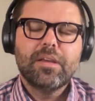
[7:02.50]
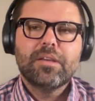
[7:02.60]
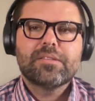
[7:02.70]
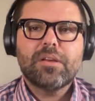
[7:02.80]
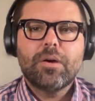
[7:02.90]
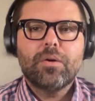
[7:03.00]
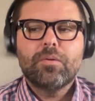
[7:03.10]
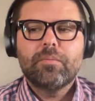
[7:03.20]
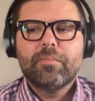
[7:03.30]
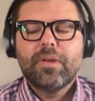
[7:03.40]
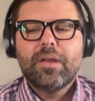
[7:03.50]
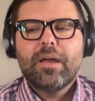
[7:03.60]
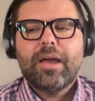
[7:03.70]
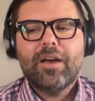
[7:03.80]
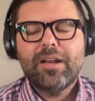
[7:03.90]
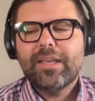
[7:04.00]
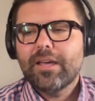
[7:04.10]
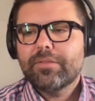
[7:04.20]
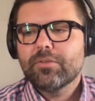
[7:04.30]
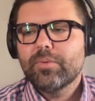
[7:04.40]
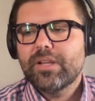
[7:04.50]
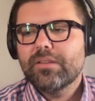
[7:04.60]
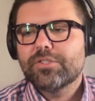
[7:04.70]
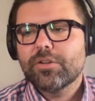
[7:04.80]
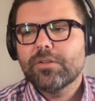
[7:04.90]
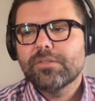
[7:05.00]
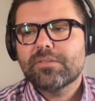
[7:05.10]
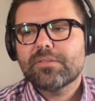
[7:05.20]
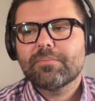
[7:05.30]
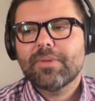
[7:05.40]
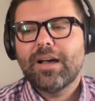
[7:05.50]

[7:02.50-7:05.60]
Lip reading: So how did I get through reading the journals?